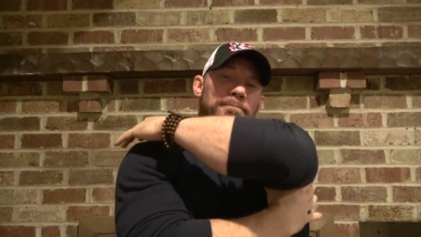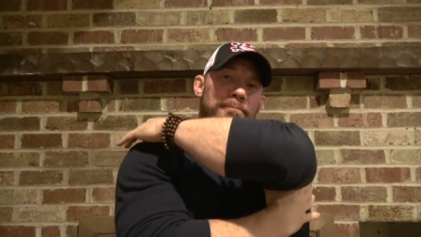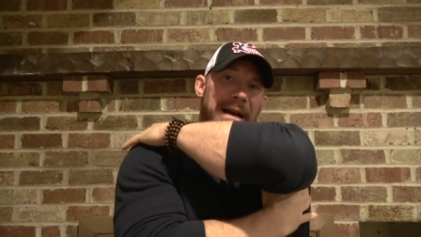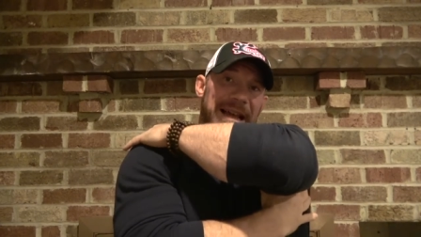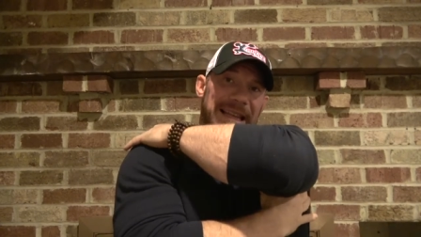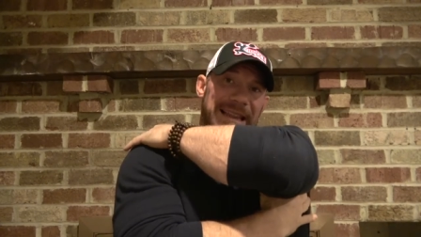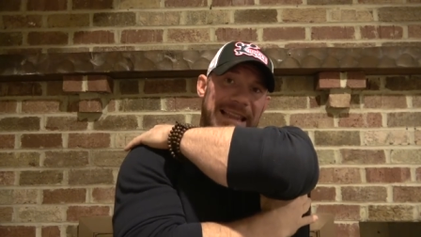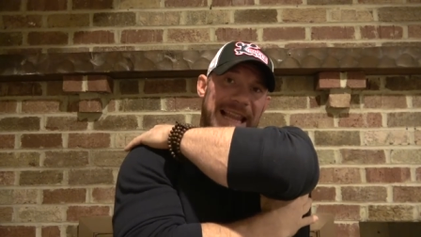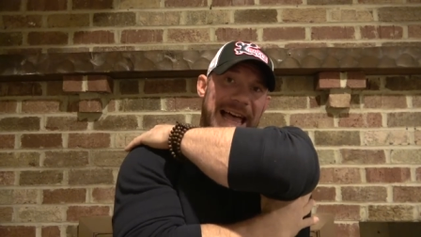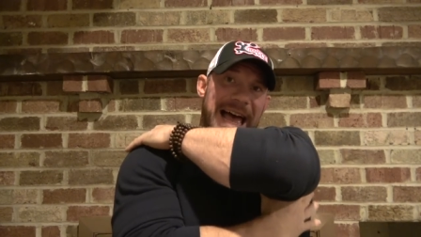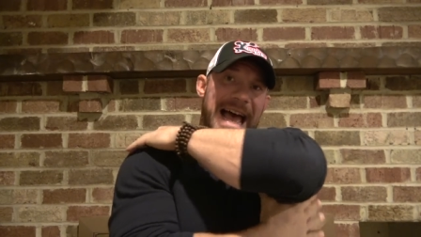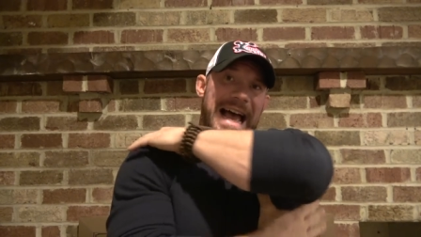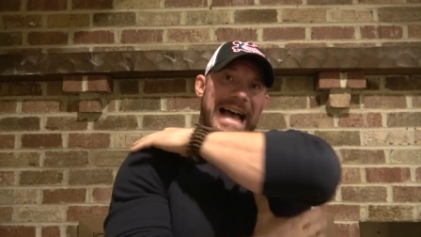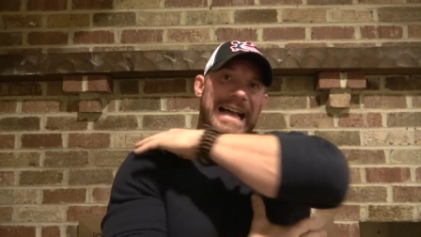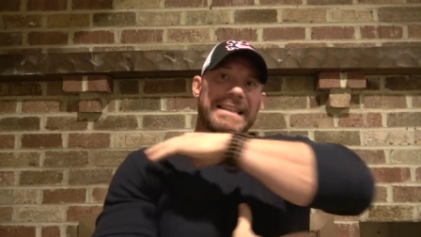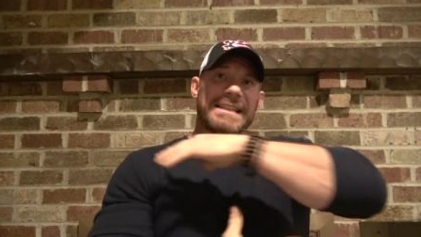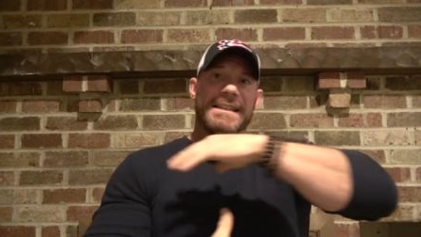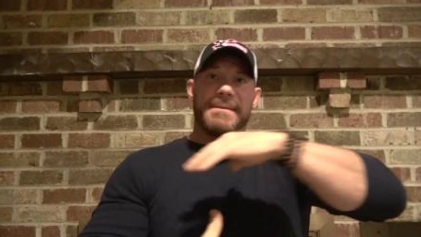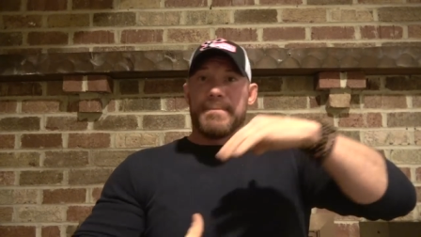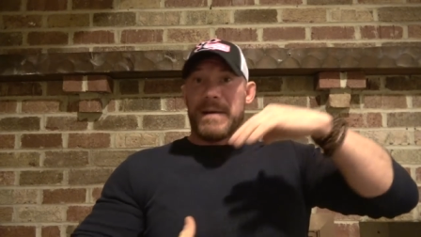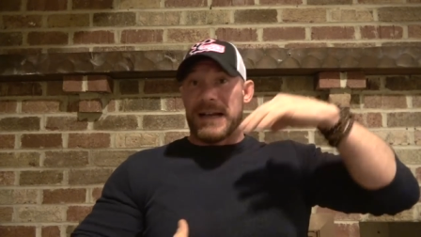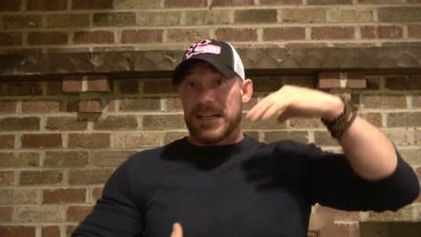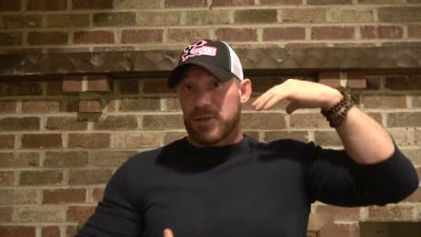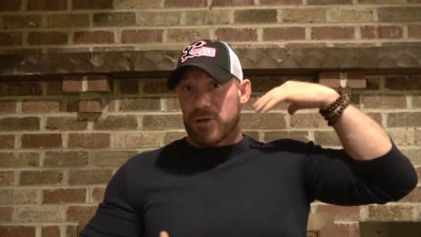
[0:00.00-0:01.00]
my
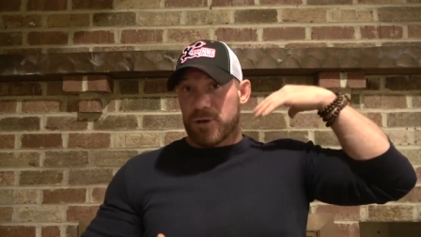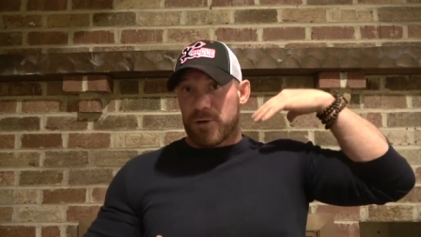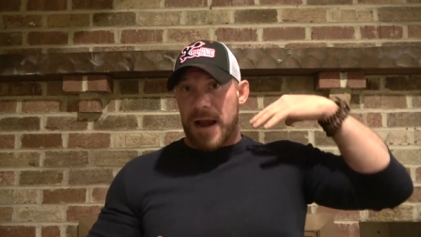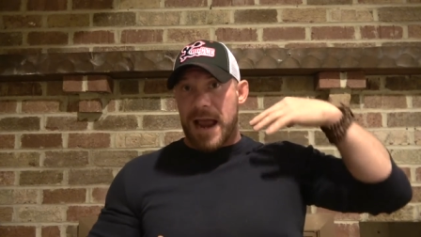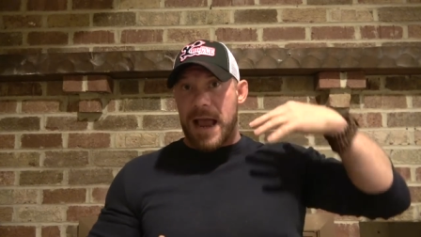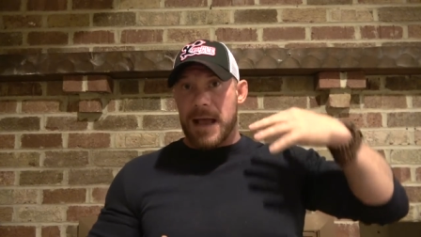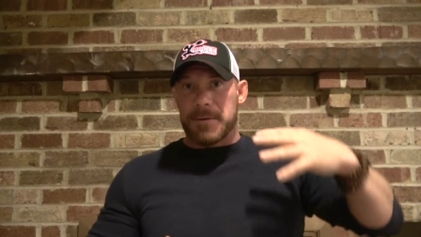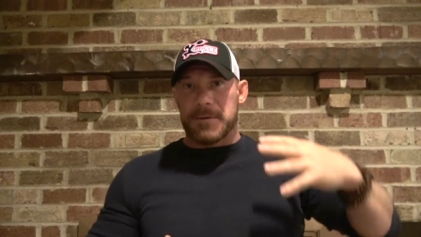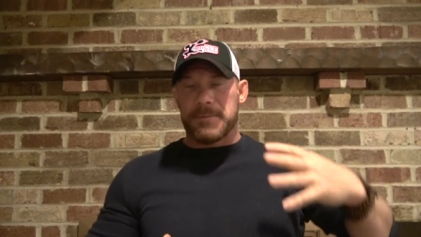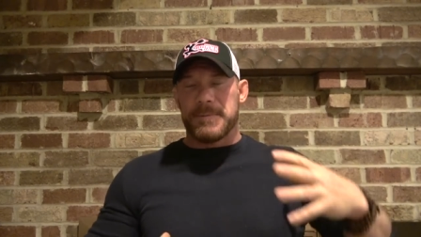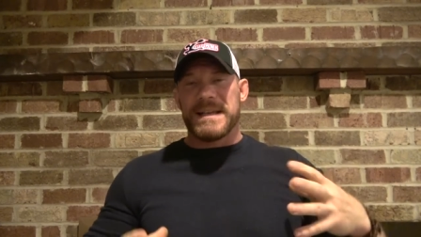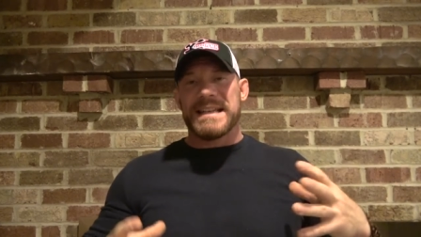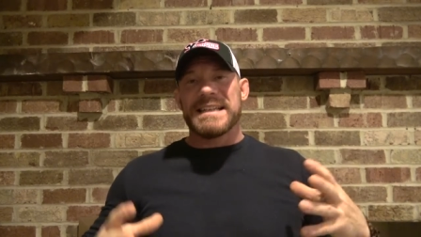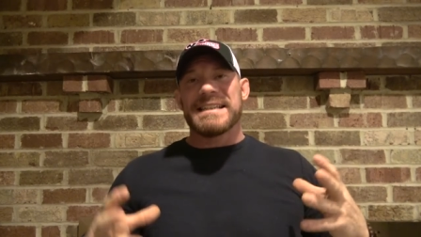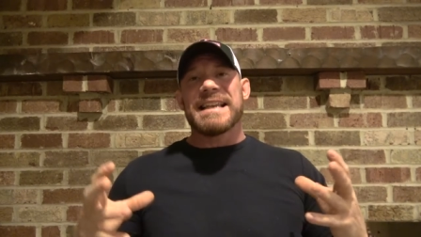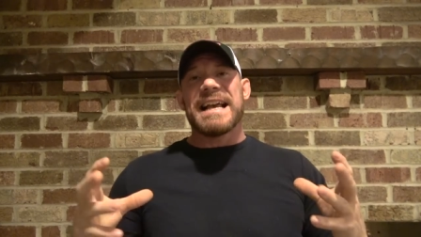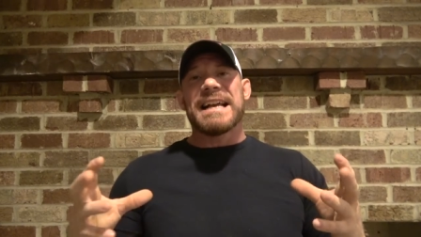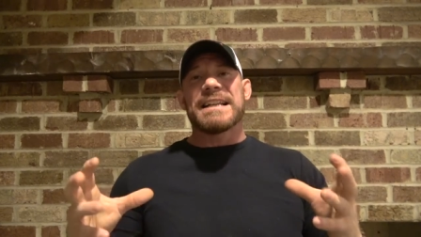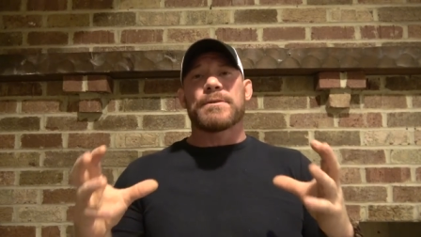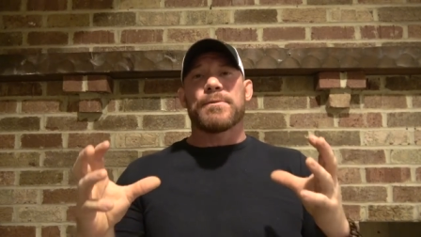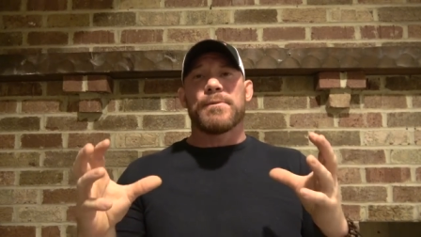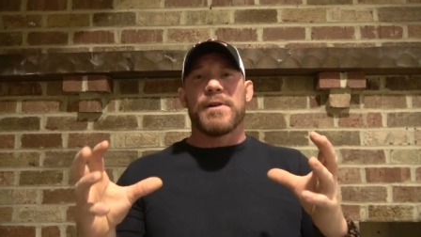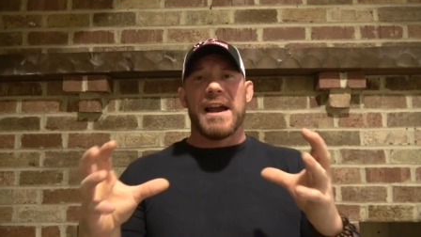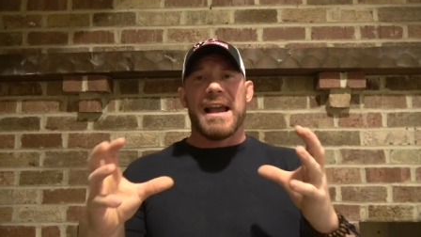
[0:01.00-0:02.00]
lats, my traps, because
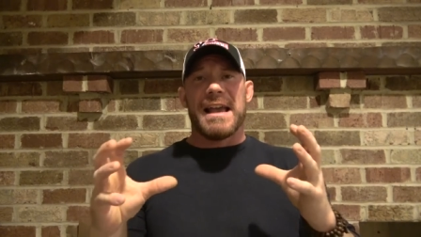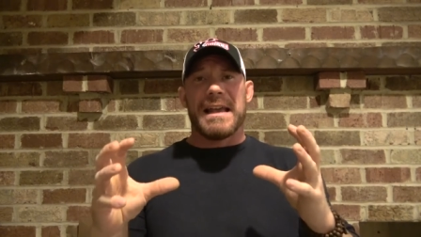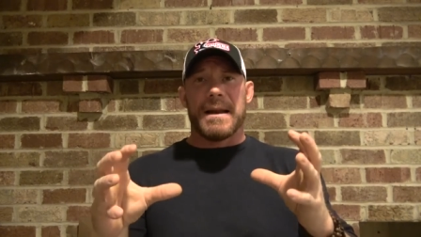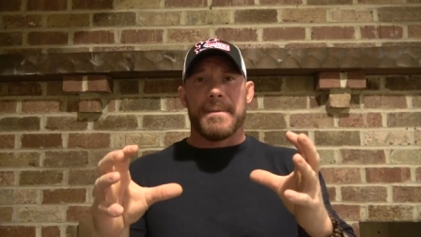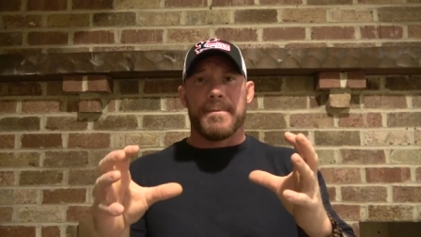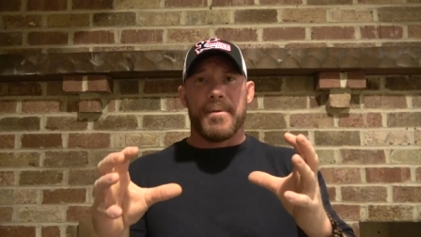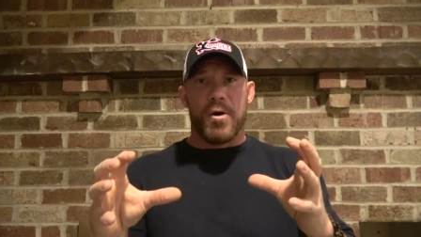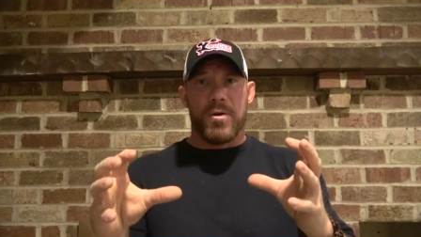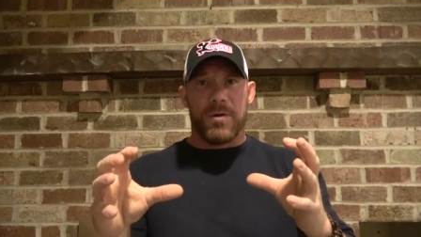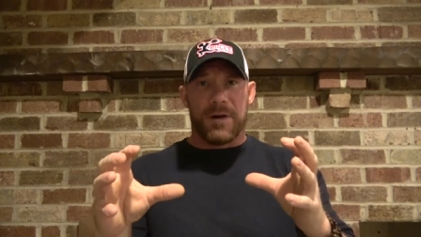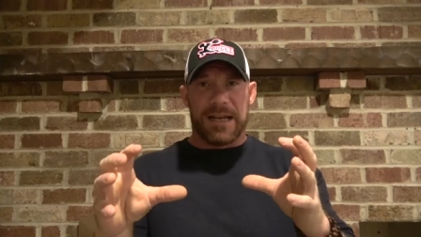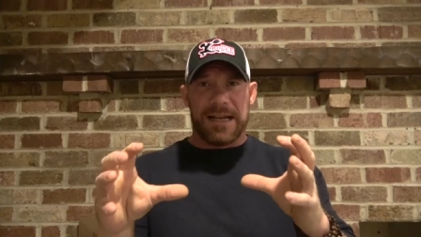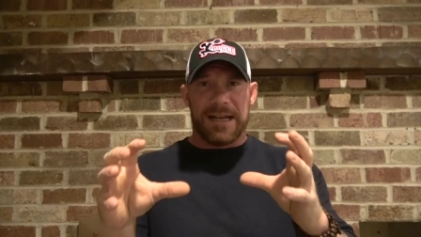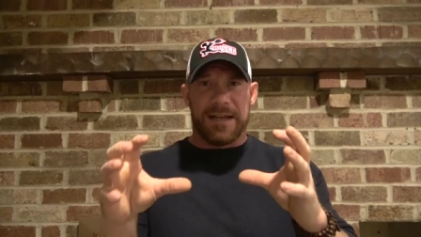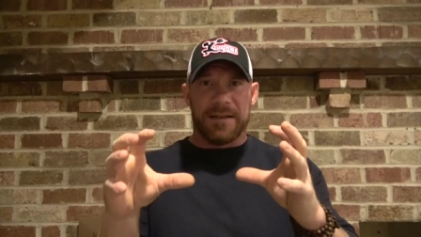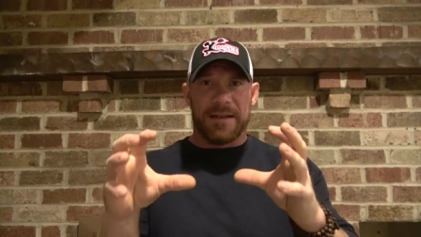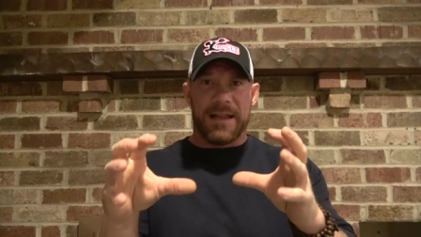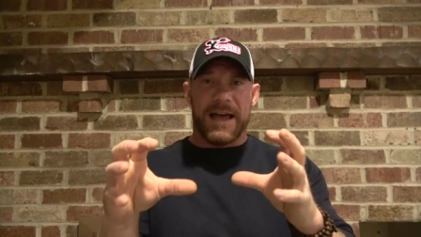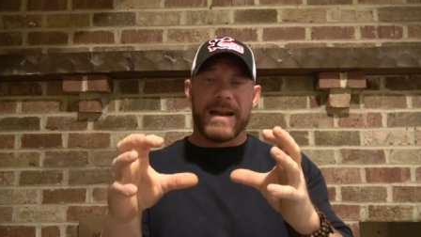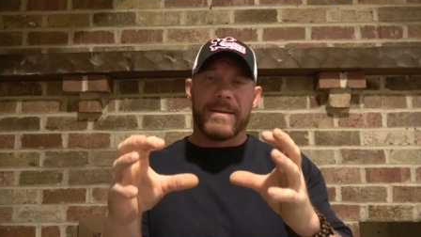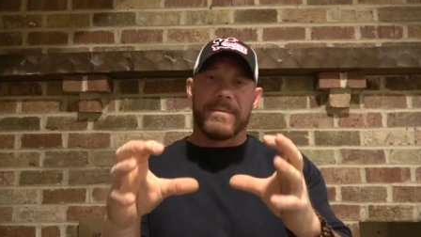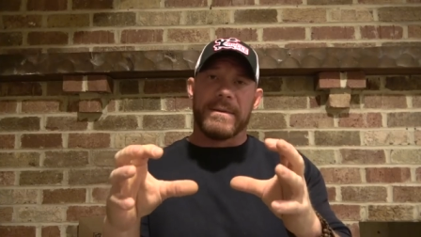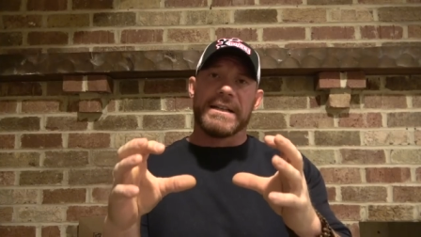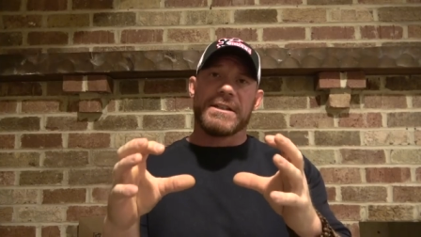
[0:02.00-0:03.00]
that's where I end up holding a
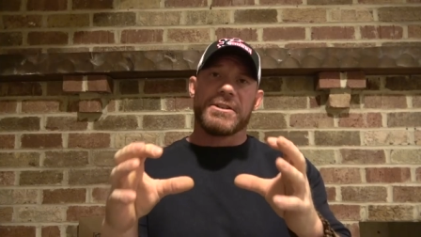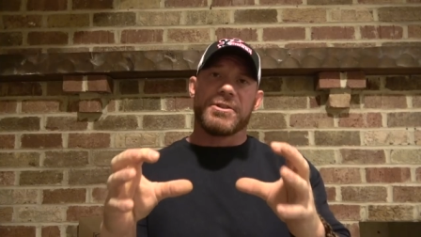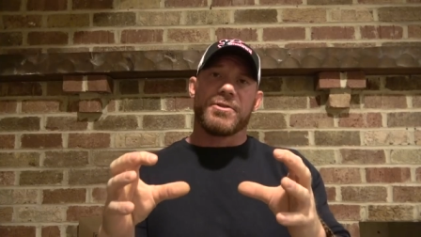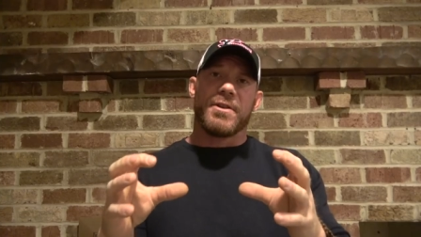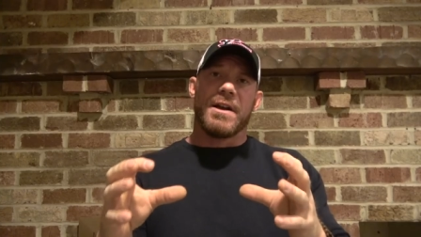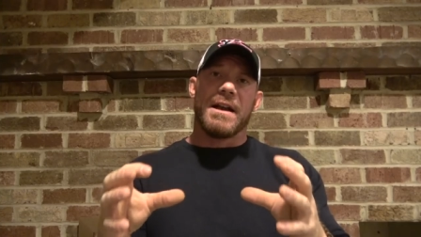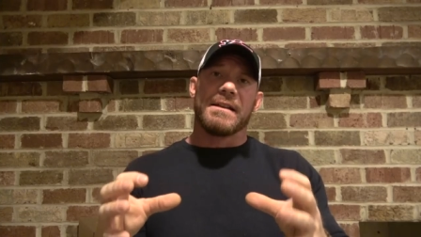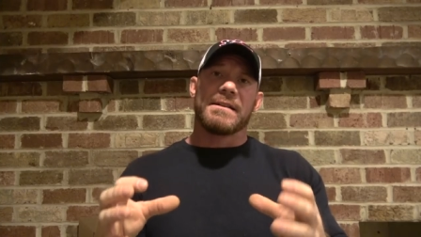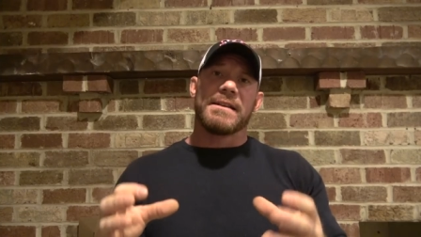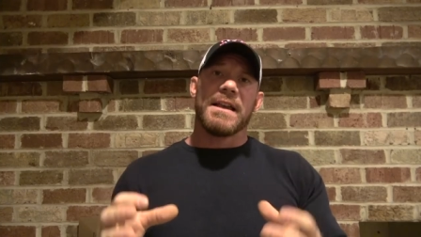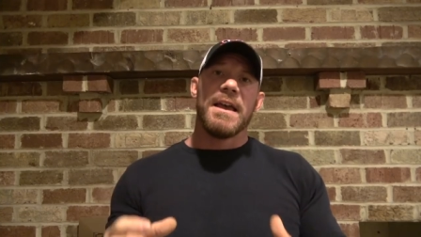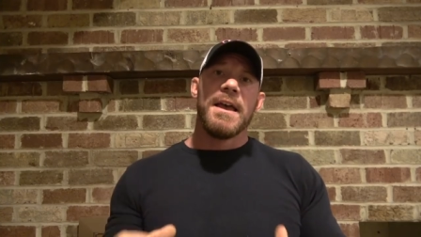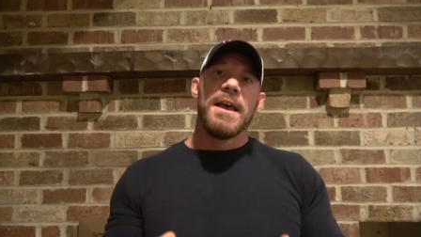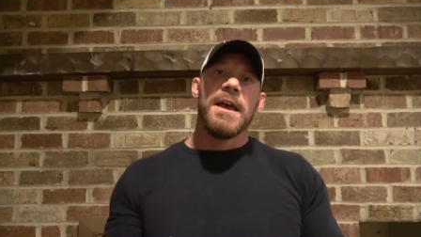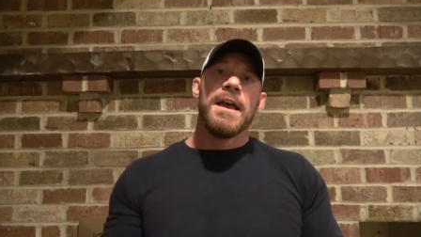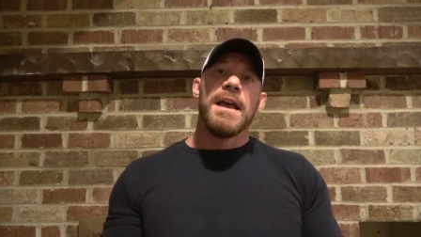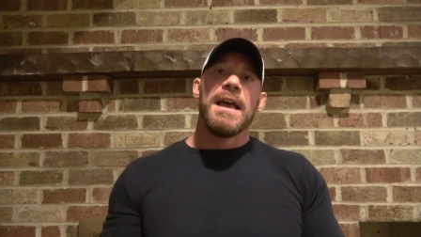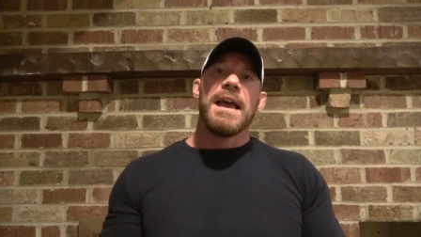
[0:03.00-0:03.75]
lot of my stress.